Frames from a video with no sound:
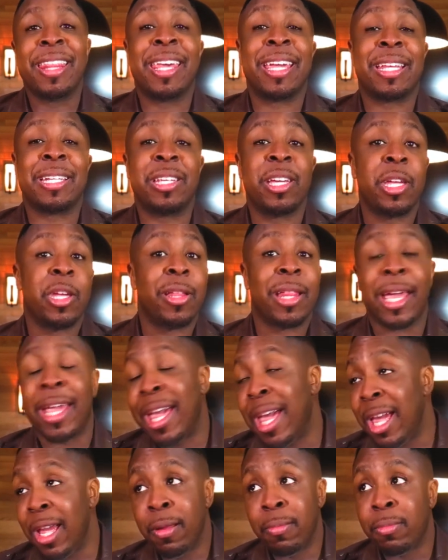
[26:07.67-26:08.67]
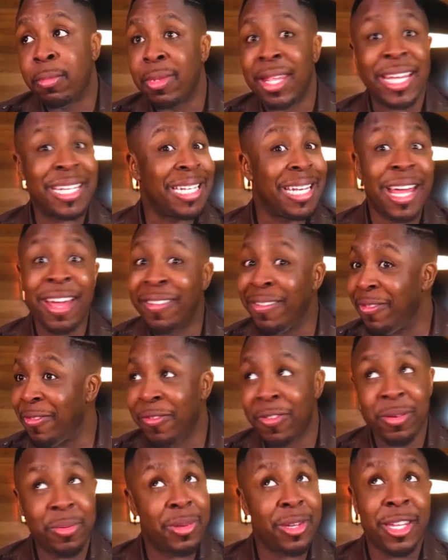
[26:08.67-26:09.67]
they can tell you like, hey, that's
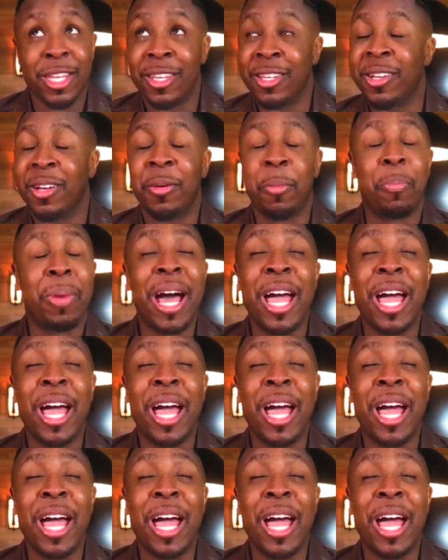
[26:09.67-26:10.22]
not from the